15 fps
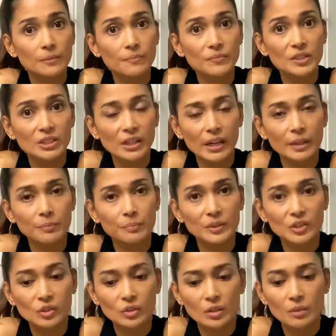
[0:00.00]
side
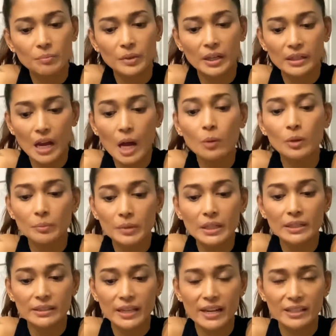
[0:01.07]
pistol, but I will
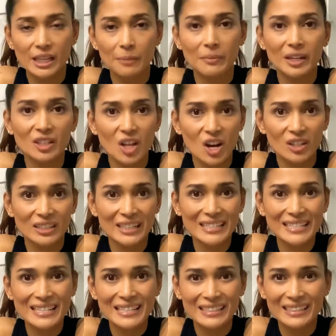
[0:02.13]
be taking my Glock
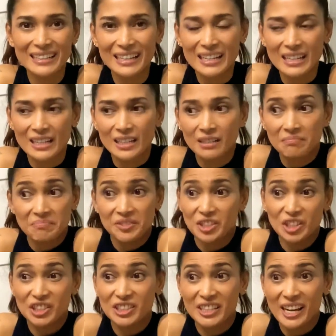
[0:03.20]
19
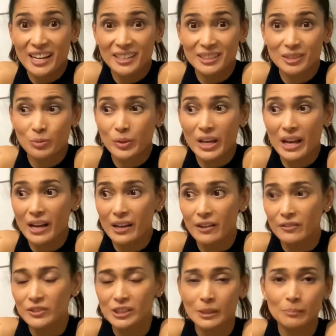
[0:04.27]
just in case. We
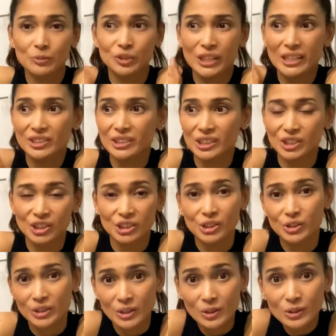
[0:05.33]
have some transition
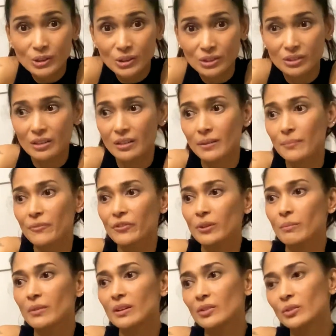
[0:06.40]
drills
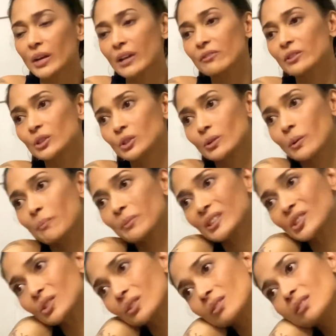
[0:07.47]
from a rifle to a
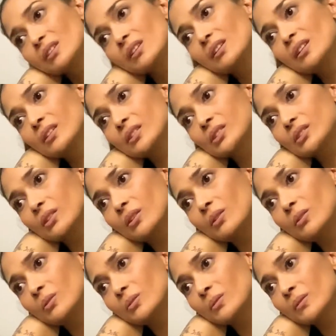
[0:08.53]
pistol.
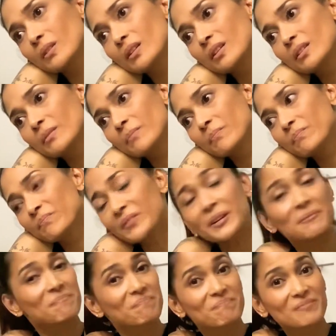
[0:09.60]
So there,
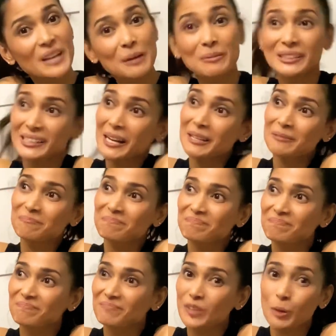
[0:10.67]
I'm excited.
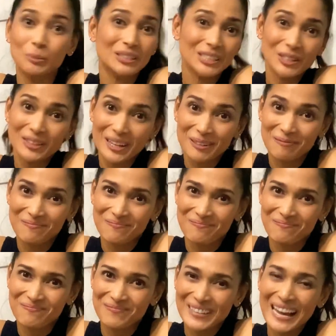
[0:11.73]
Hope to see you there.
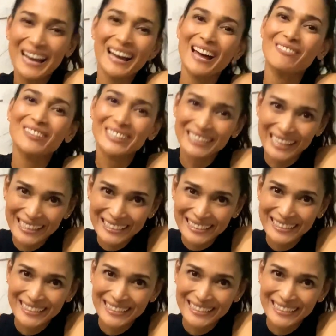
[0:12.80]
Have a good night.